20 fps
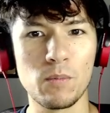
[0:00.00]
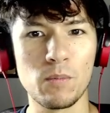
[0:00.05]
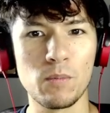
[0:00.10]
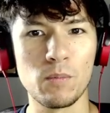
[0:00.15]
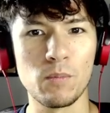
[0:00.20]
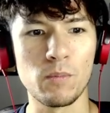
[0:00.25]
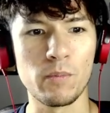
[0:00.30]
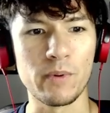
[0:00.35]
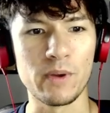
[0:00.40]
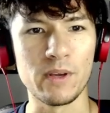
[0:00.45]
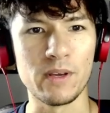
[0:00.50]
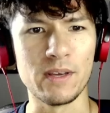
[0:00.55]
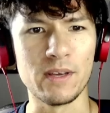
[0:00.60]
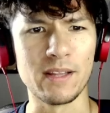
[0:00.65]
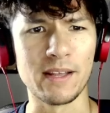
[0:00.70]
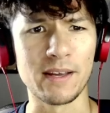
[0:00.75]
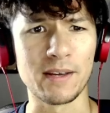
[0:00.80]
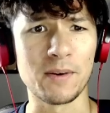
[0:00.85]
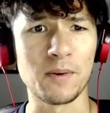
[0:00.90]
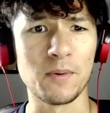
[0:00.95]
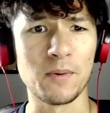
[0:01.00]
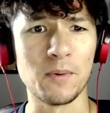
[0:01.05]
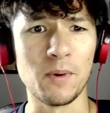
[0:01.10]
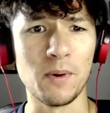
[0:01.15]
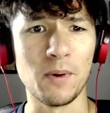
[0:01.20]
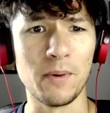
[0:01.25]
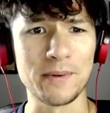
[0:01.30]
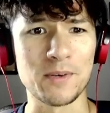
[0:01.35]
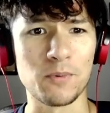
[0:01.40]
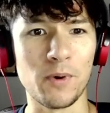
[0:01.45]
we like
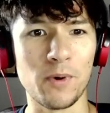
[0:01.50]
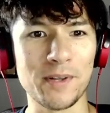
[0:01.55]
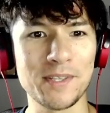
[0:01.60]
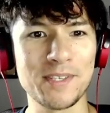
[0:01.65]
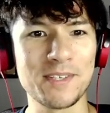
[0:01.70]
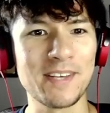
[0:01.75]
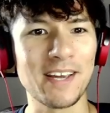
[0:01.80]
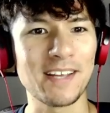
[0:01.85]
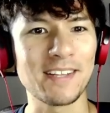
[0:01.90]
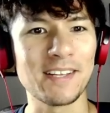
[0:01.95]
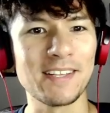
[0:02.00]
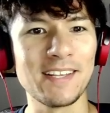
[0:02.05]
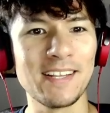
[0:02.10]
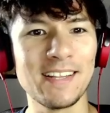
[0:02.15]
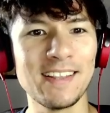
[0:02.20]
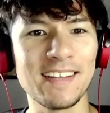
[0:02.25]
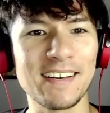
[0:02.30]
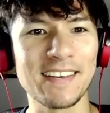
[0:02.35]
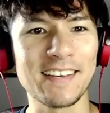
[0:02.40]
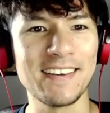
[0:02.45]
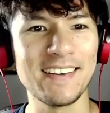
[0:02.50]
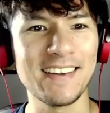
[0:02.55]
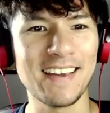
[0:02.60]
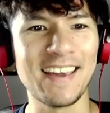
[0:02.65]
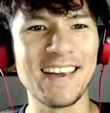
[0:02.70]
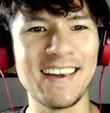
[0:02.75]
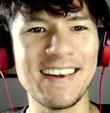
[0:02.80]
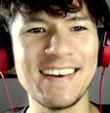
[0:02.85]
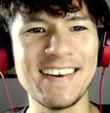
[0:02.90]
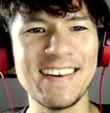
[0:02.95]
also want to get a little lucky.
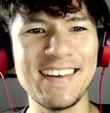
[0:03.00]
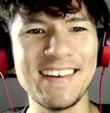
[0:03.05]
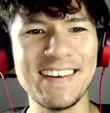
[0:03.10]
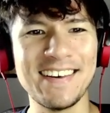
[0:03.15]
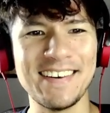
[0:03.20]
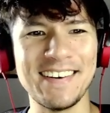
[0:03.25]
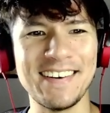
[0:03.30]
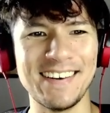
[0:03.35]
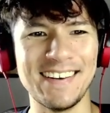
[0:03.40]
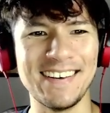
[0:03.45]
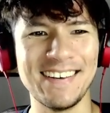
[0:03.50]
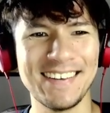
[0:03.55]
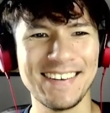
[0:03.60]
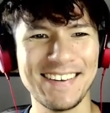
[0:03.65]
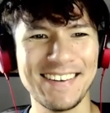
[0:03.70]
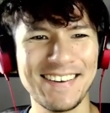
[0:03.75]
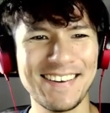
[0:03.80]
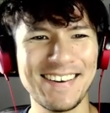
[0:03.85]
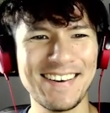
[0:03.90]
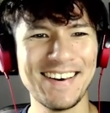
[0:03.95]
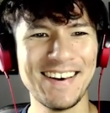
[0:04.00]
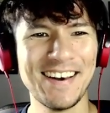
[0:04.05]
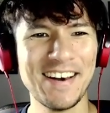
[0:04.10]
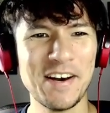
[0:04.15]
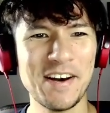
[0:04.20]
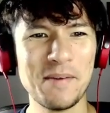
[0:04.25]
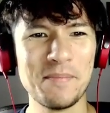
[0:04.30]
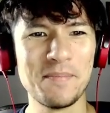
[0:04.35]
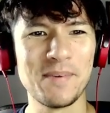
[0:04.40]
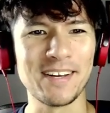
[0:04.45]

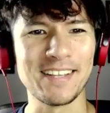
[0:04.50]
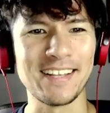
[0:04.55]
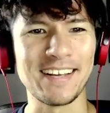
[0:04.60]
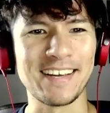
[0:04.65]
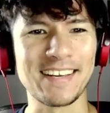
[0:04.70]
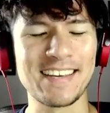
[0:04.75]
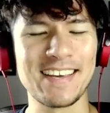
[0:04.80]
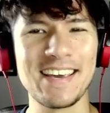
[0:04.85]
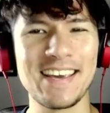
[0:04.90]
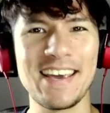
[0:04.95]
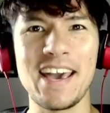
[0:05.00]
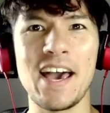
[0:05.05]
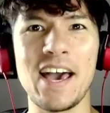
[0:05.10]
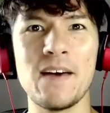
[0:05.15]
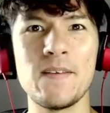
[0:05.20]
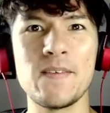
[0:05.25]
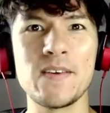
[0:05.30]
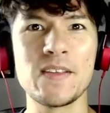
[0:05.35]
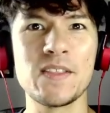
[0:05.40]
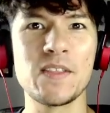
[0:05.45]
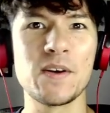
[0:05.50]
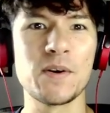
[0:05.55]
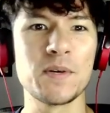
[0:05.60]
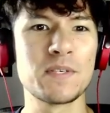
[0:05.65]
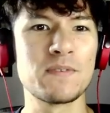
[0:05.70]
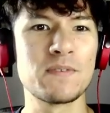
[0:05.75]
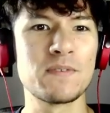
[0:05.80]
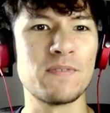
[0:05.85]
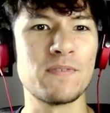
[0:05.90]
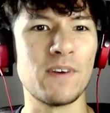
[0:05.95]
But like having those
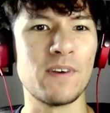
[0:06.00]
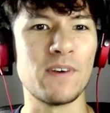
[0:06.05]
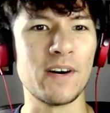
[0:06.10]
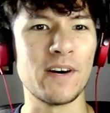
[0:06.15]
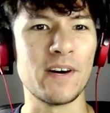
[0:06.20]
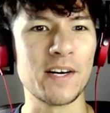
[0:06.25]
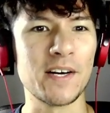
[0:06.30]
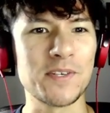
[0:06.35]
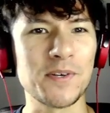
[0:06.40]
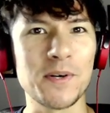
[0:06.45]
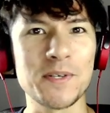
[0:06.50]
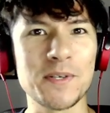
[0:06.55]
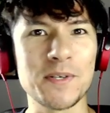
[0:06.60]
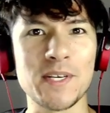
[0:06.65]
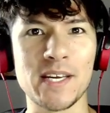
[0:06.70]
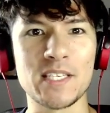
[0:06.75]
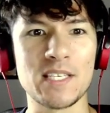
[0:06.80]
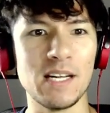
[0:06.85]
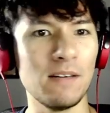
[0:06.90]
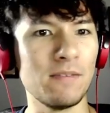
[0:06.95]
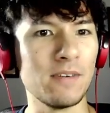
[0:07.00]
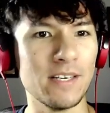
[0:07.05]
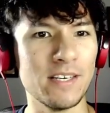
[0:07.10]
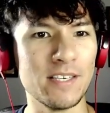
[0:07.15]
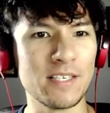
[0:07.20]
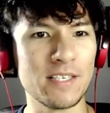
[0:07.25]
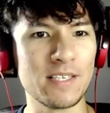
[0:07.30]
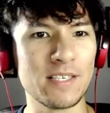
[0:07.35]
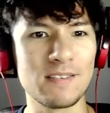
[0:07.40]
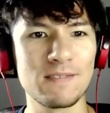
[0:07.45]
fire draws against Delver
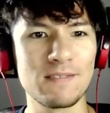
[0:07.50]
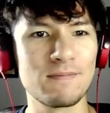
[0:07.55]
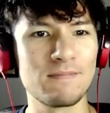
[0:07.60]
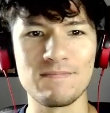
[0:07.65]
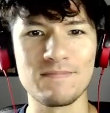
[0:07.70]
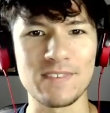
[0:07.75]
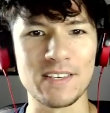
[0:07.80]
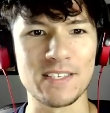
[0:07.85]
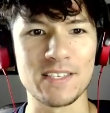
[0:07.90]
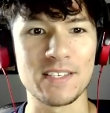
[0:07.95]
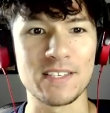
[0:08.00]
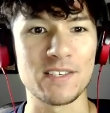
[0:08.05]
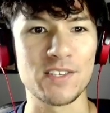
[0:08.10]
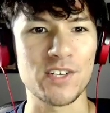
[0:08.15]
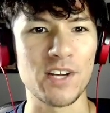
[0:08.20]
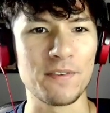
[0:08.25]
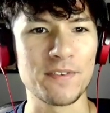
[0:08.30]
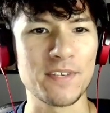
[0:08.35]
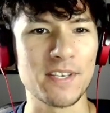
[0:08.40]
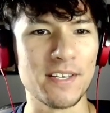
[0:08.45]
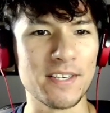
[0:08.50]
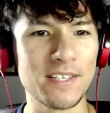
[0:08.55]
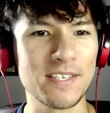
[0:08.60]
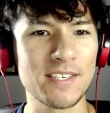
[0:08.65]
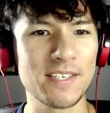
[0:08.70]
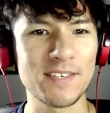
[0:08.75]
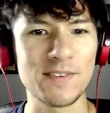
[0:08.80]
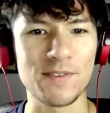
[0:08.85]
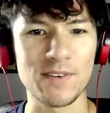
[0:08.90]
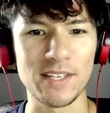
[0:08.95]
is chef's kiss,
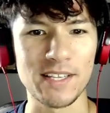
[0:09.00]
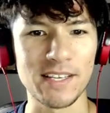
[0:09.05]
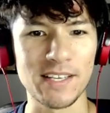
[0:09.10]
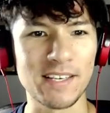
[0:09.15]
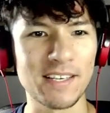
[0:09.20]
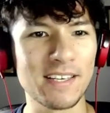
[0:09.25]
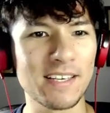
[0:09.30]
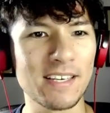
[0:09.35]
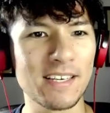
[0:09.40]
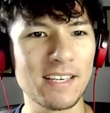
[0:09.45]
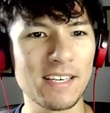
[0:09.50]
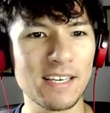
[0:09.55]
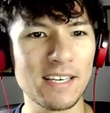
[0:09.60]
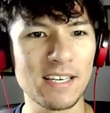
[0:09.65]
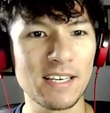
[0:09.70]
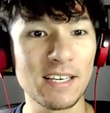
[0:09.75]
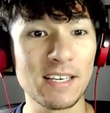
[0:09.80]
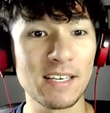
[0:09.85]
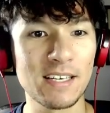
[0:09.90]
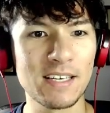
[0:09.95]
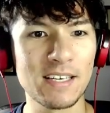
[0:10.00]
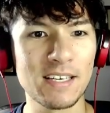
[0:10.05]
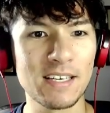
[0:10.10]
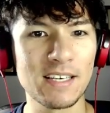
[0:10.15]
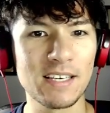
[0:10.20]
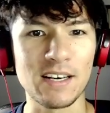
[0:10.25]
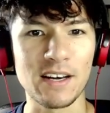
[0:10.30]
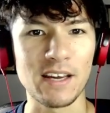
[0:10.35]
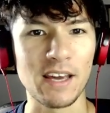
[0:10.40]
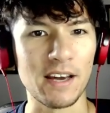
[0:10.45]
really.
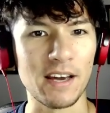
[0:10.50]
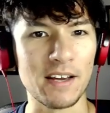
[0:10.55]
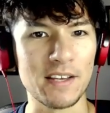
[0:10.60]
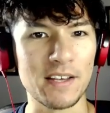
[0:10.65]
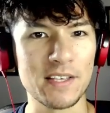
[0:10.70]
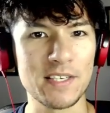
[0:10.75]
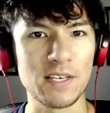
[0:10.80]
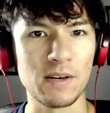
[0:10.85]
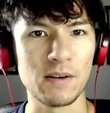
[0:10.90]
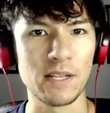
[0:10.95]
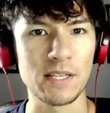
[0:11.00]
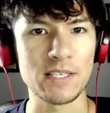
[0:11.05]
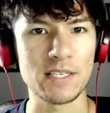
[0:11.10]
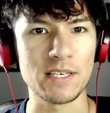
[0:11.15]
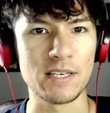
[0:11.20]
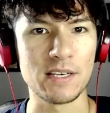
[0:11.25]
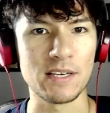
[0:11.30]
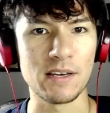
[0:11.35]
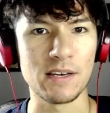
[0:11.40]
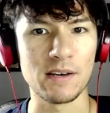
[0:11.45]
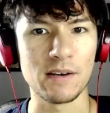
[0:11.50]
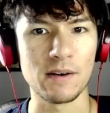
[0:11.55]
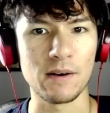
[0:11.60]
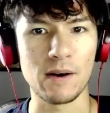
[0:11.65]
Okay, so let's see here.